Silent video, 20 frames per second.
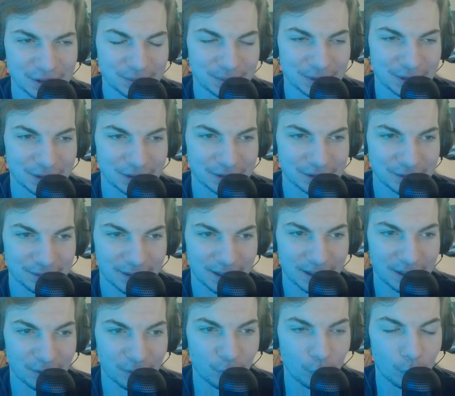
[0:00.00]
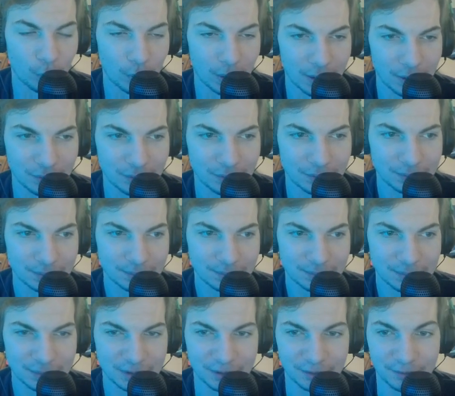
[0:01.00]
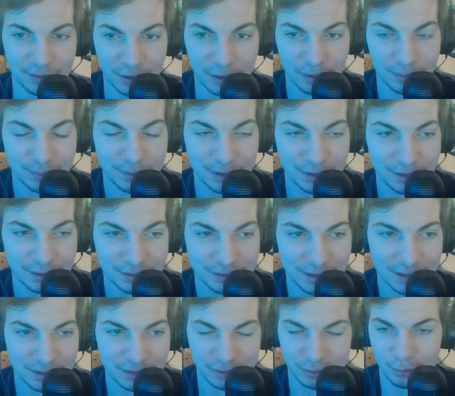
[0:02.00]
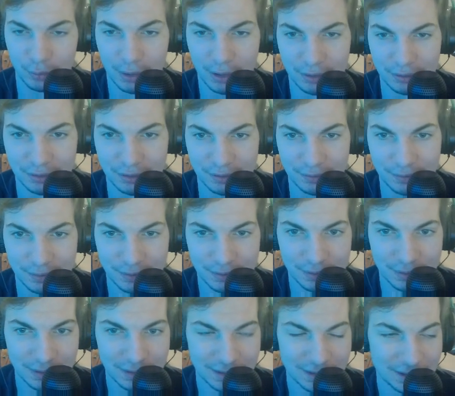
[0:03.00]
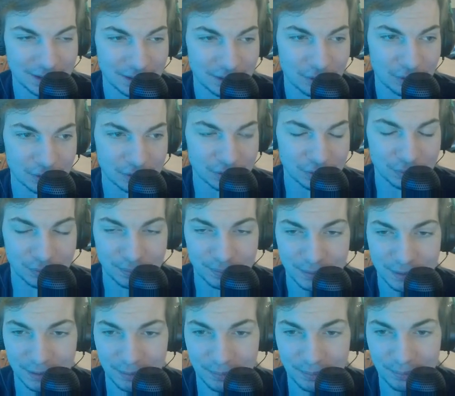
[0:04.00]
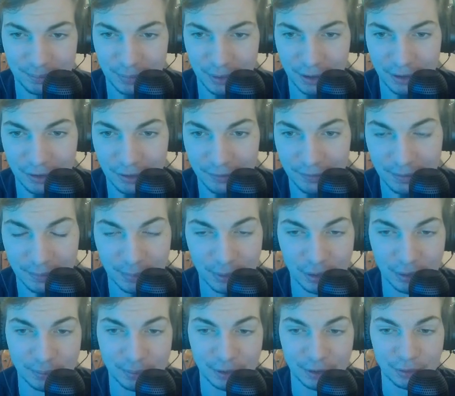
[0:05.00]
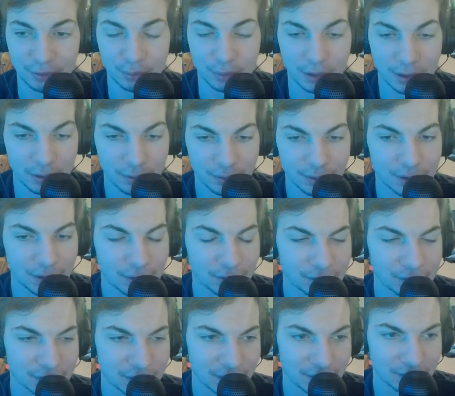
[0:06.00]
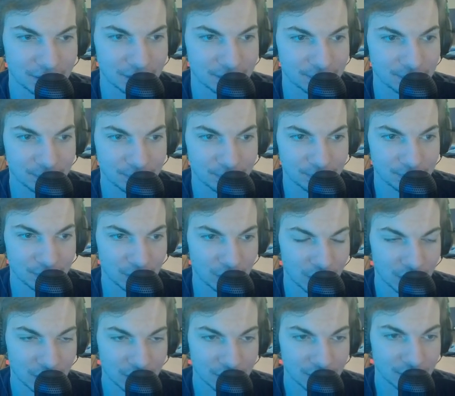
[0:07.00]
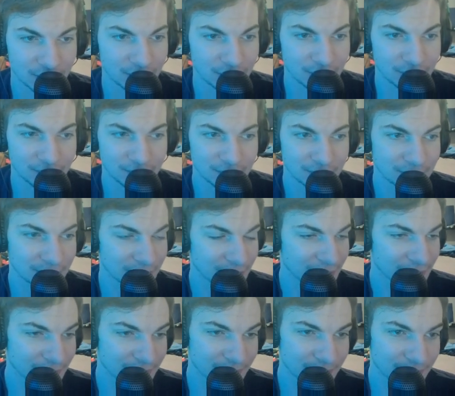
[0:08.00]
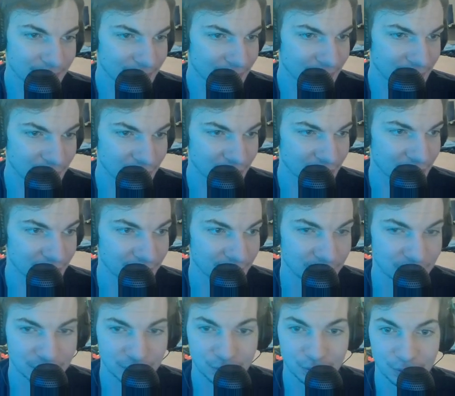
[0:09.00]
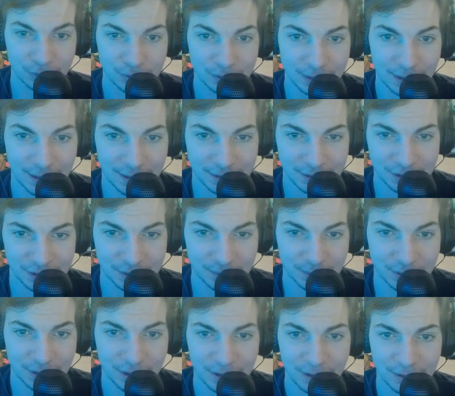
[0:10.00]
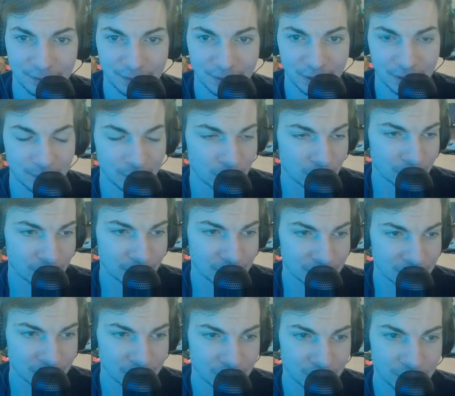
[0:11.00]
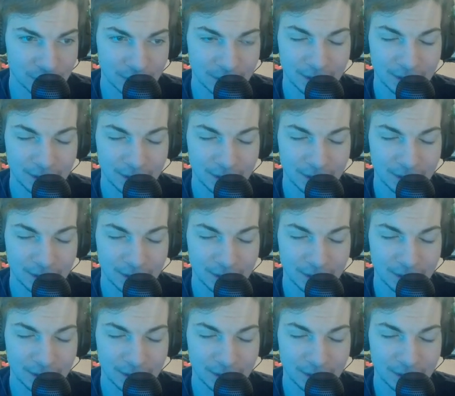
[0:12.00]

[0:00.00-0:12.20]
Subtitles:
because of how well developed he is as a wide receiver. He also could break off the ball pretty well. He knows how to block. He is just as physical as Chimere, if not more physical.